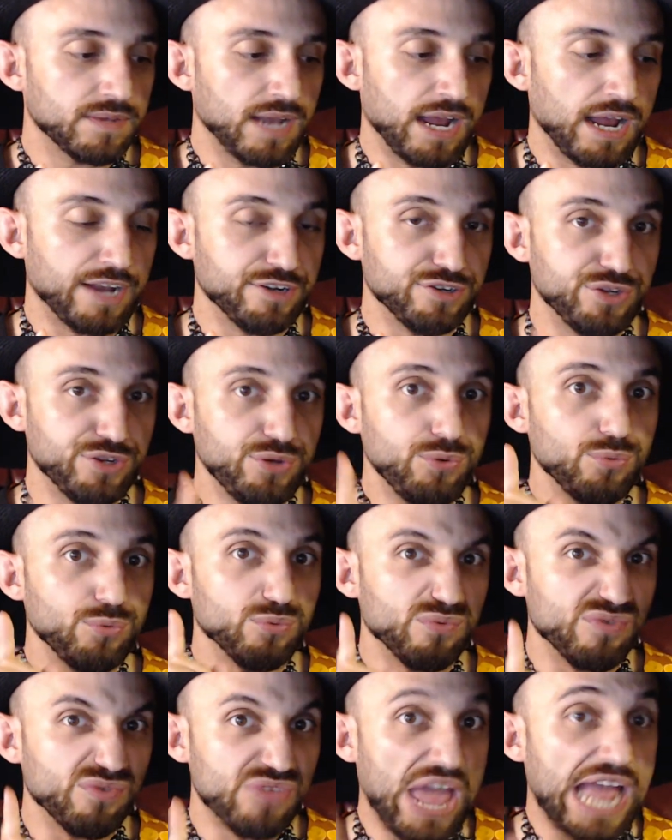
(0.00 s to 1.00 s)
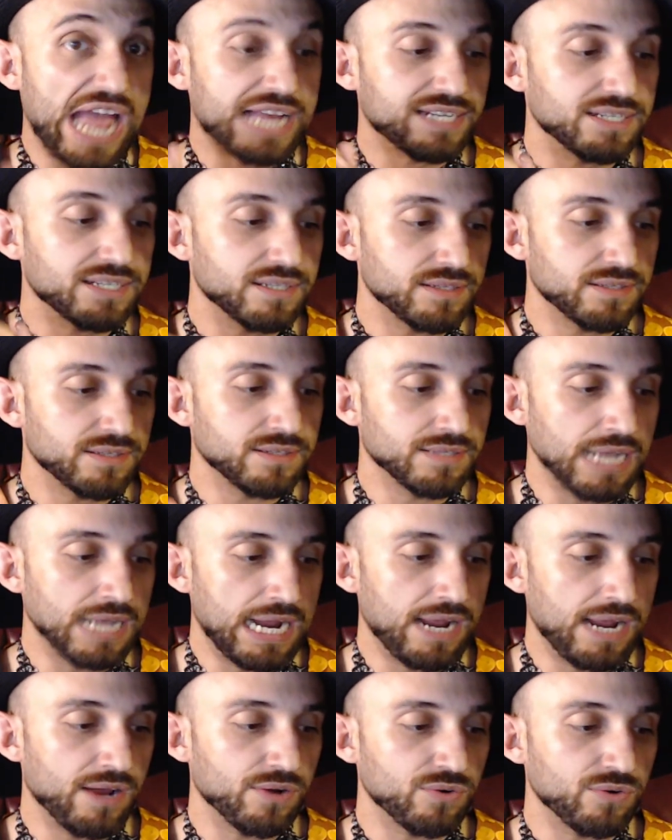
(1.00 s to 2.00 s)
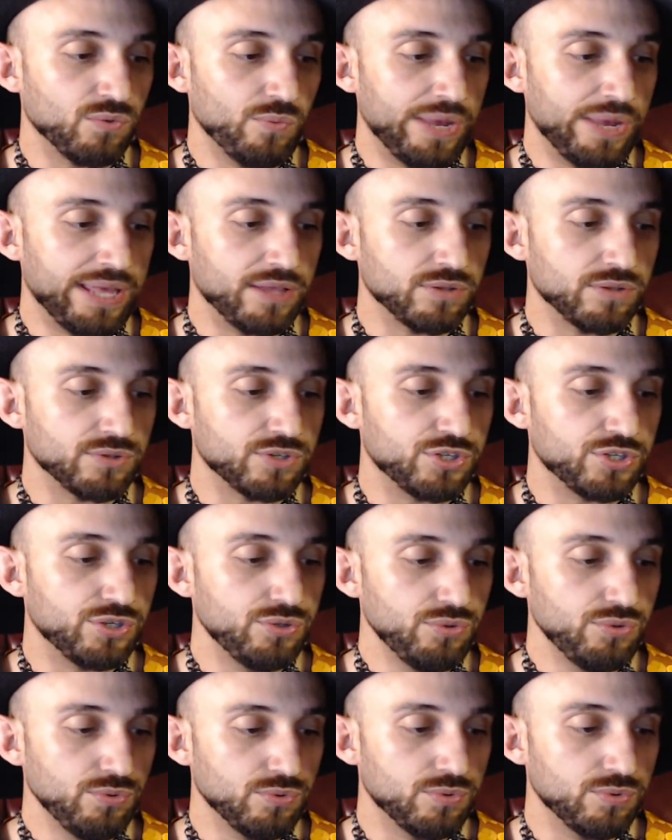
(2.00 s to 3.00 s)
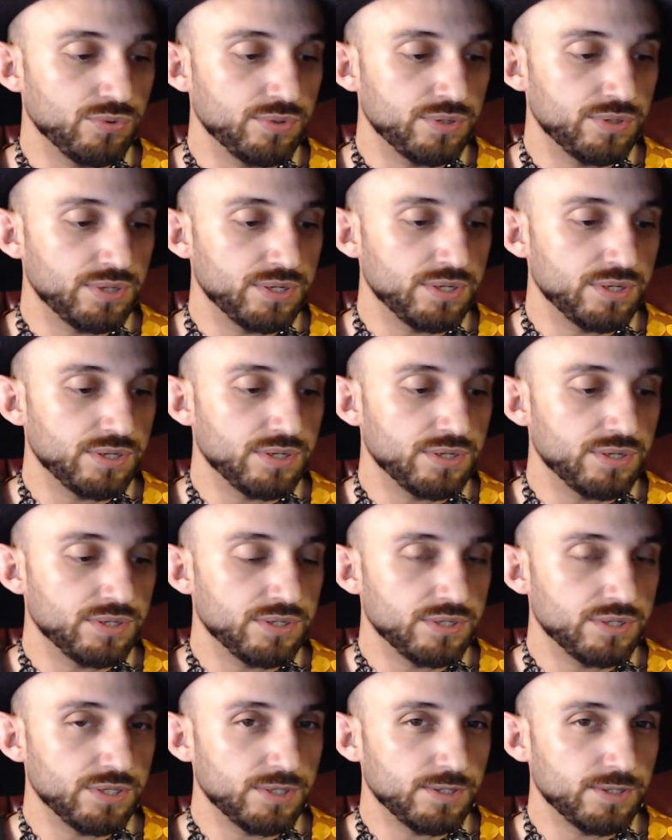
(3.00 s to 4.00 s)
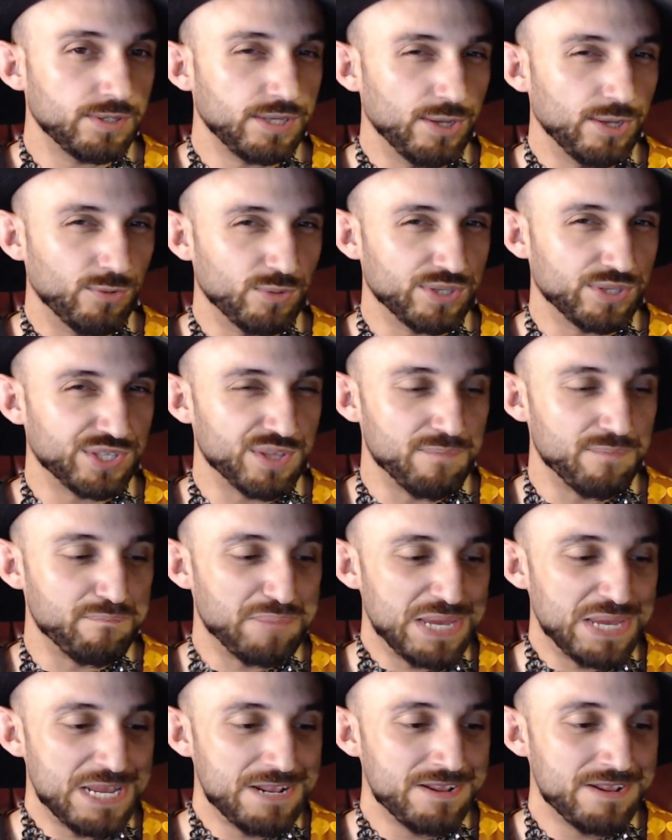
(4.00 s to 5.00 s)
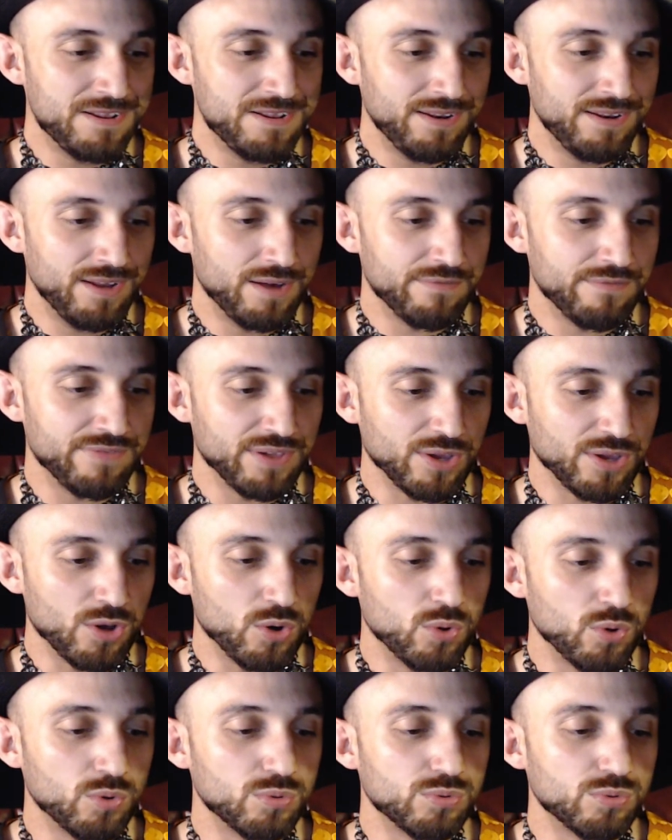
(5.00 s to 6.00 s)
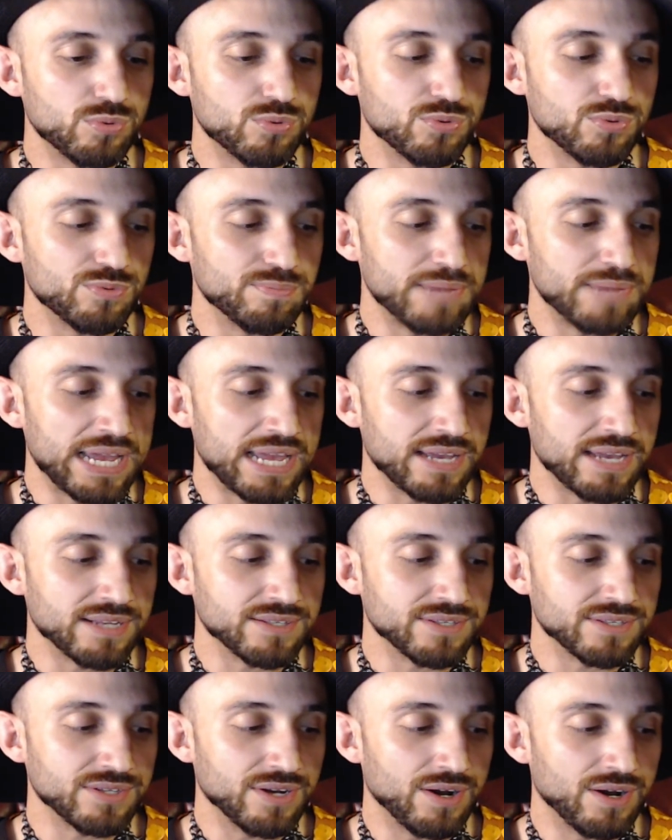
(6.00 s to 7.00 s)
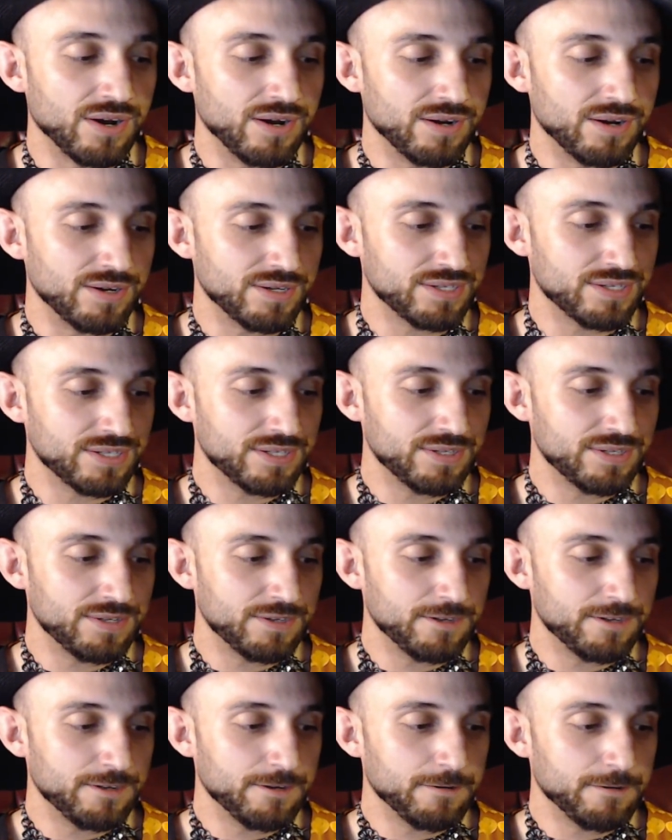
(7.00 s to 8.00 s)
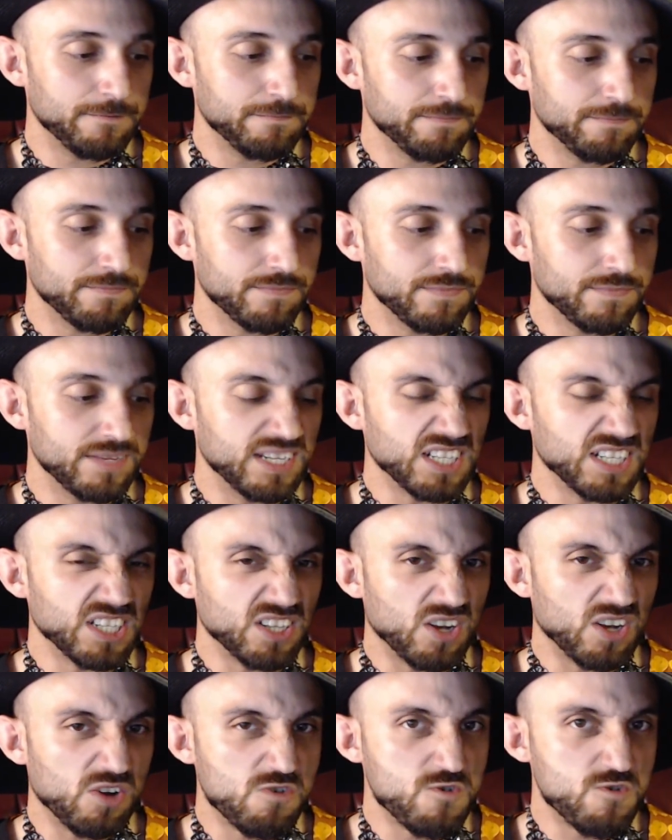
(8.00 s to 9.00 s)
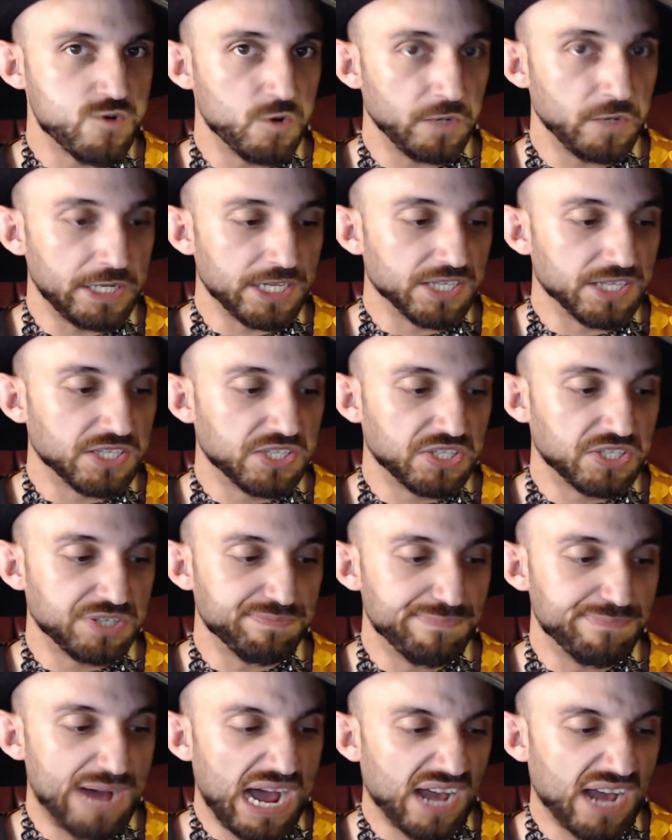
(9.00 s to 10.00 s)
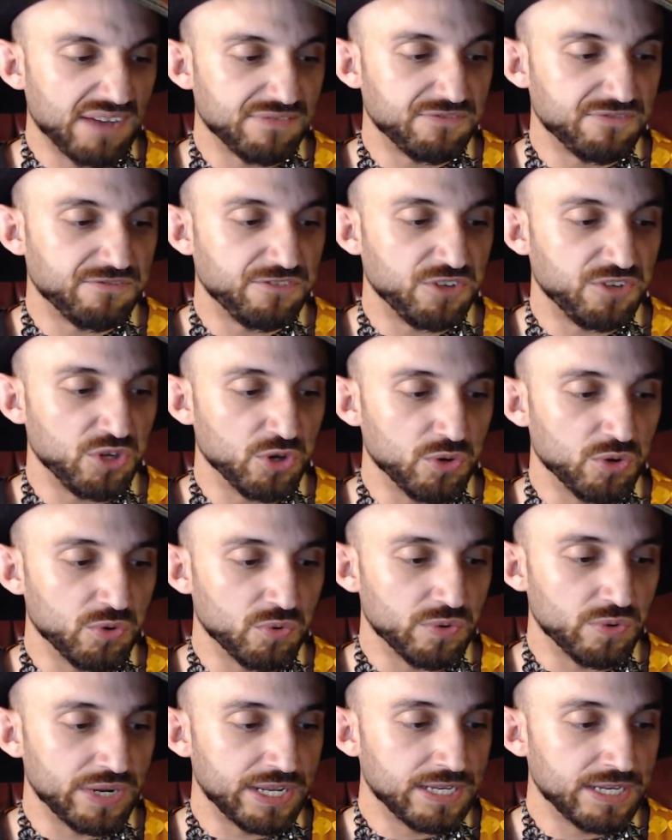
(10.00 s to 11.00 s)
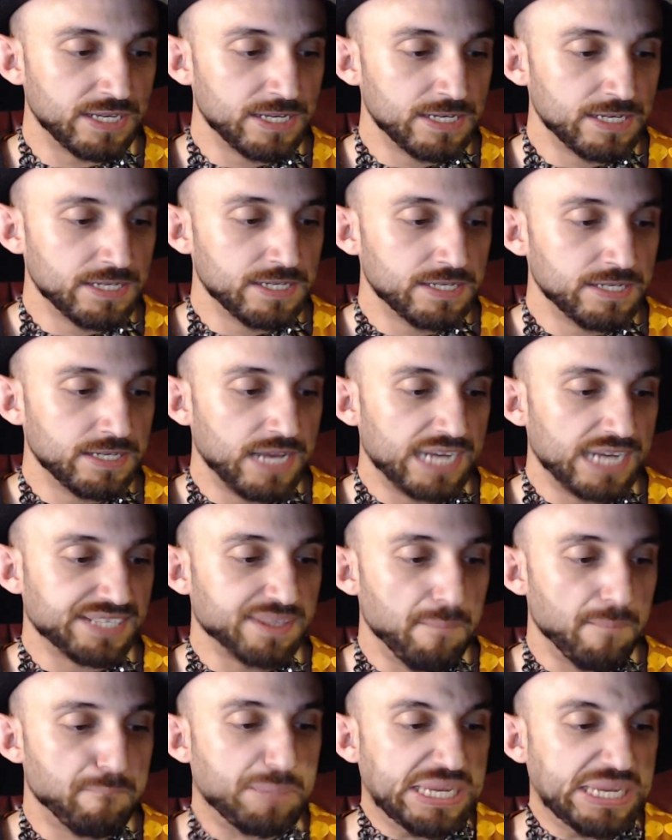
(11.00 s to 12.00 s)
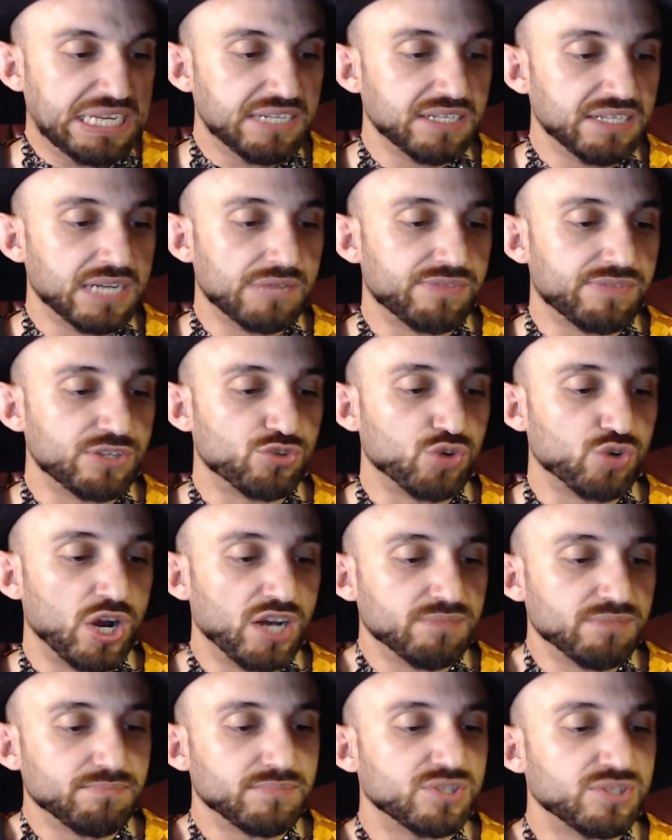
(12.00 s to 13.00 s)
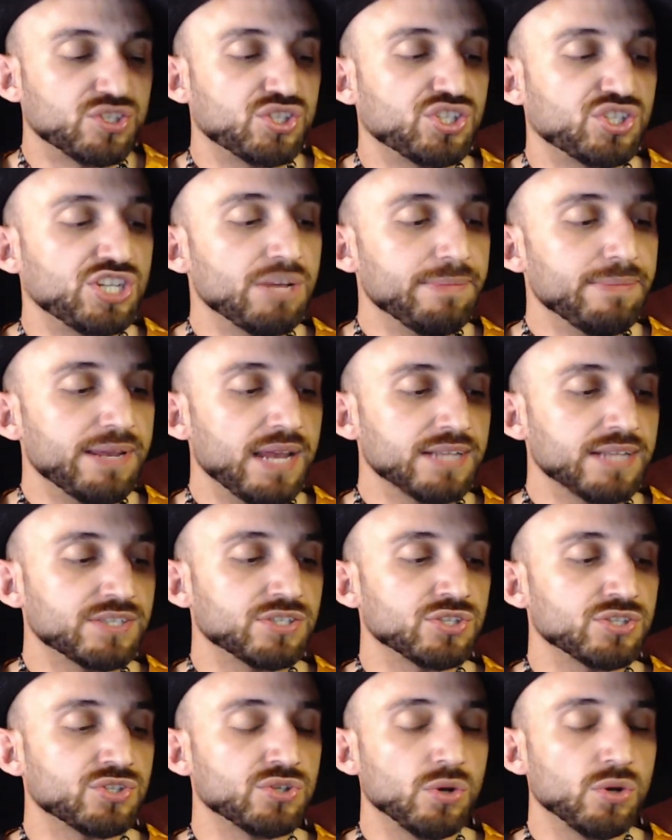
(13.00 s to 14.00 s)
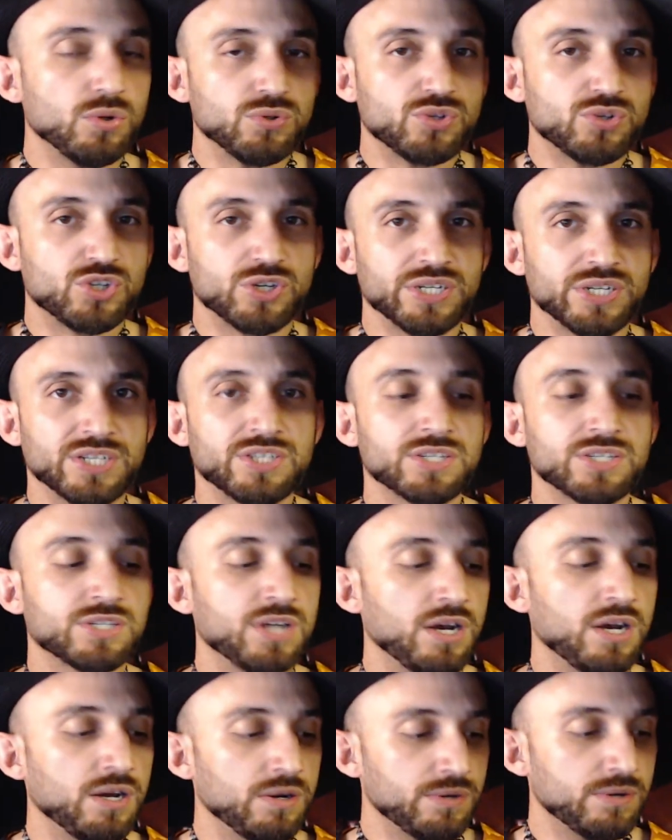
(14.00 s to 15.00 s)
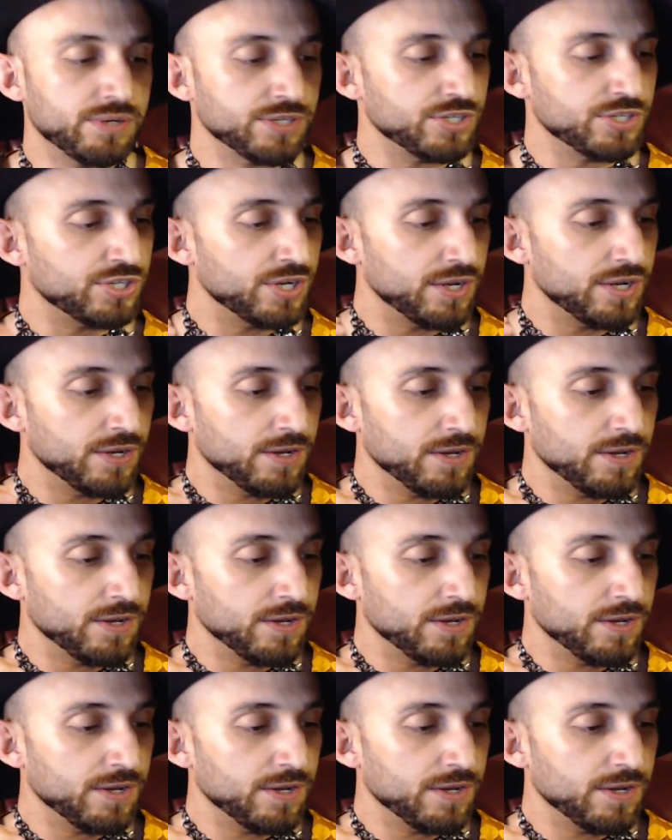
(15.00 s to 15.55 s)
I knew that sound well, too. It was the beating of the old man's heart. It increased my fury, as the beating of the drums stimulates the soldier into courage.